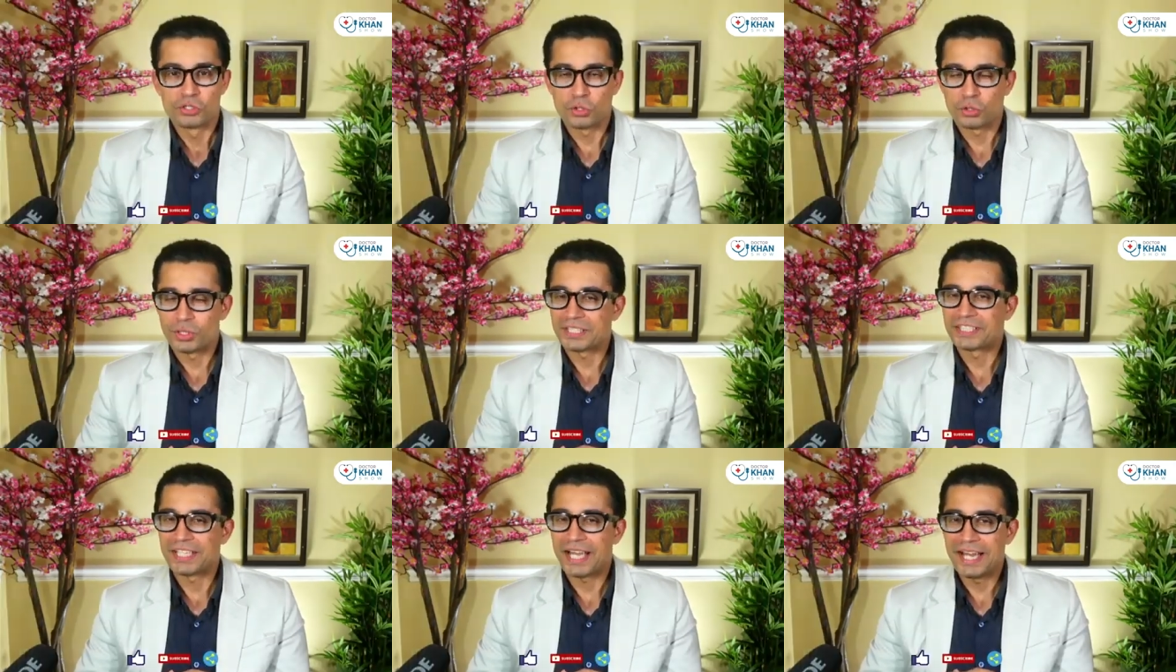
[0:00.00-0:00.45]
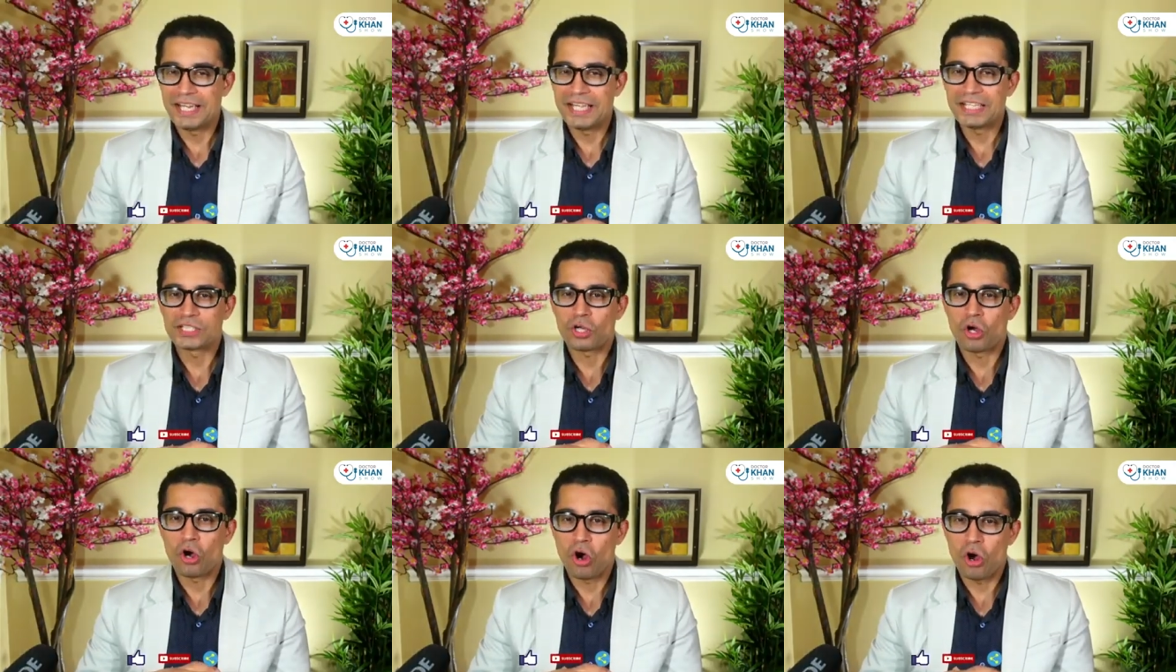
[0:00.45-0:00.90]
So the
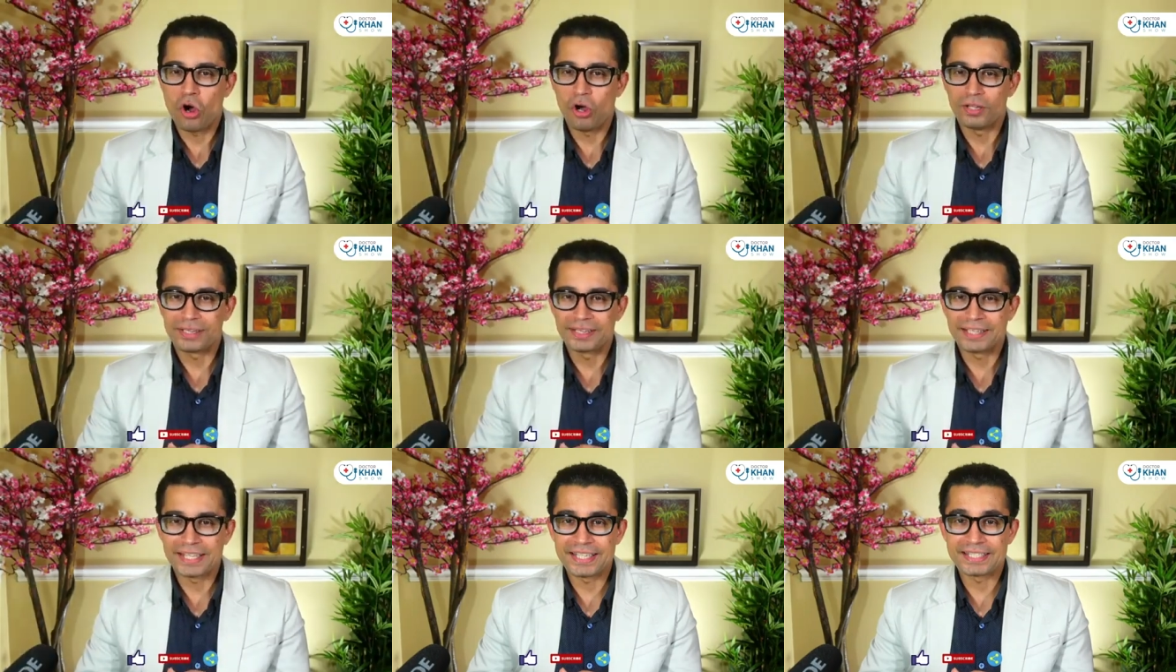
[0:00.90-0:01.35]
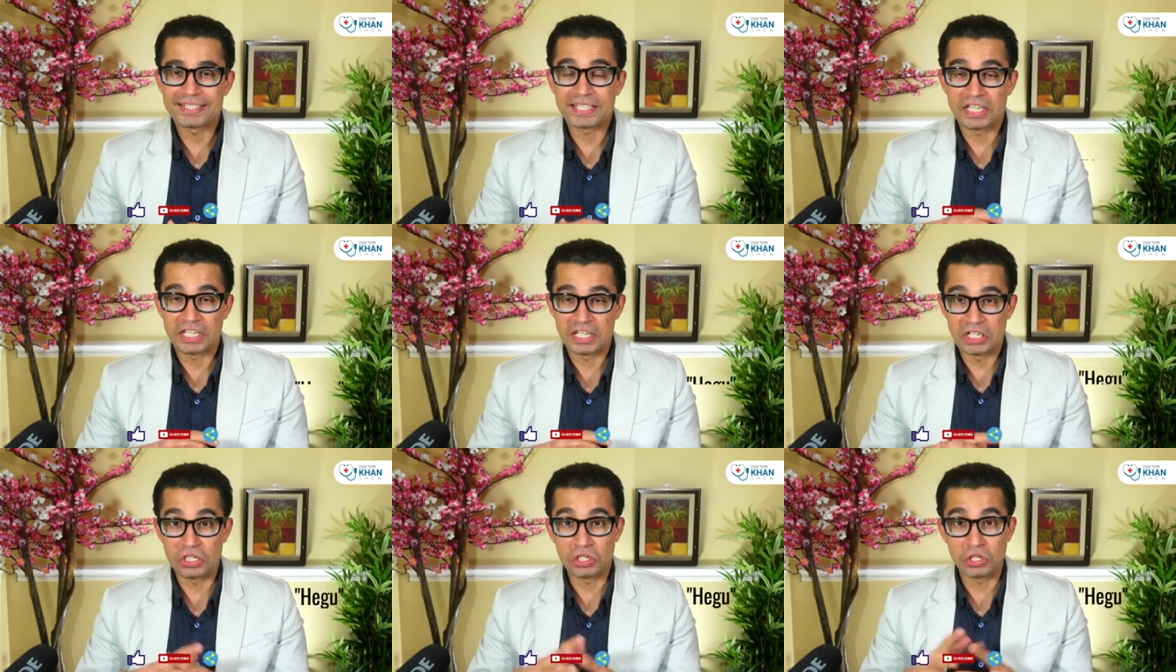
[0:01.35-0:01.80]
Chinese call this
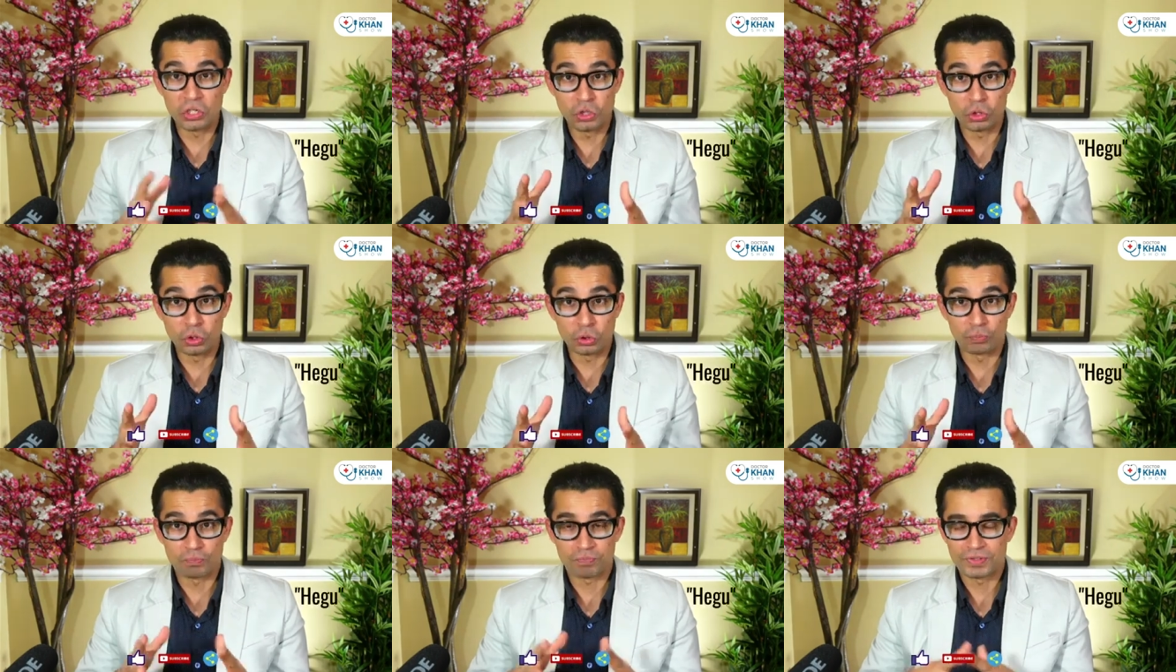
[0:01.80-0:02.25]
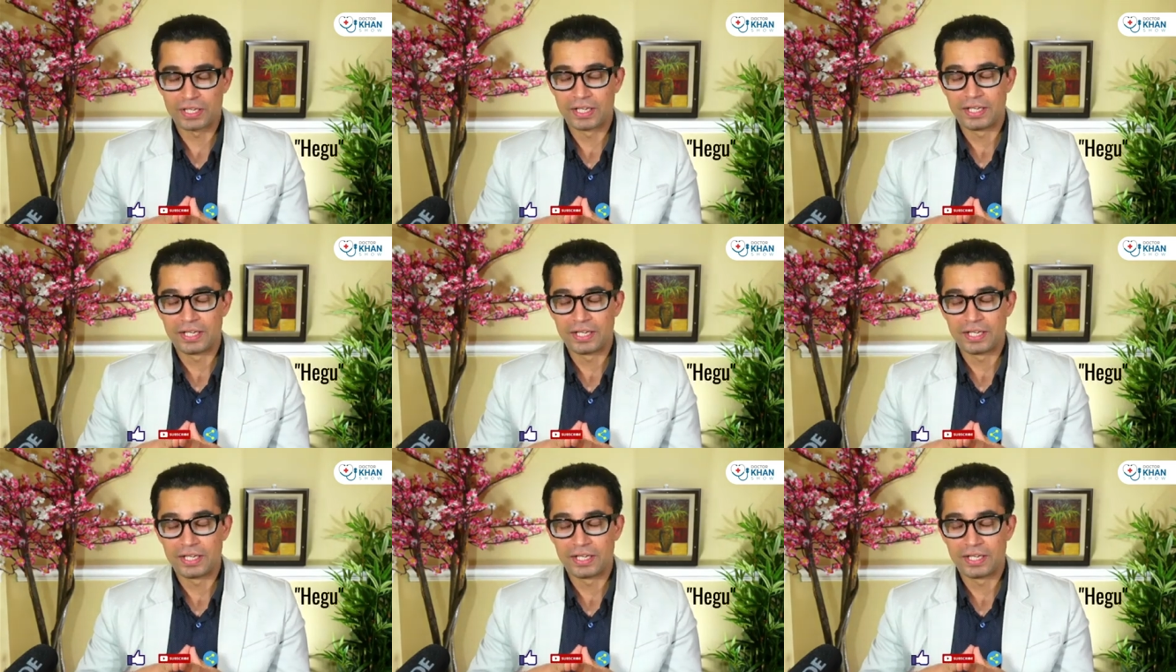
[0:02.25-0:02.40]
He Gu.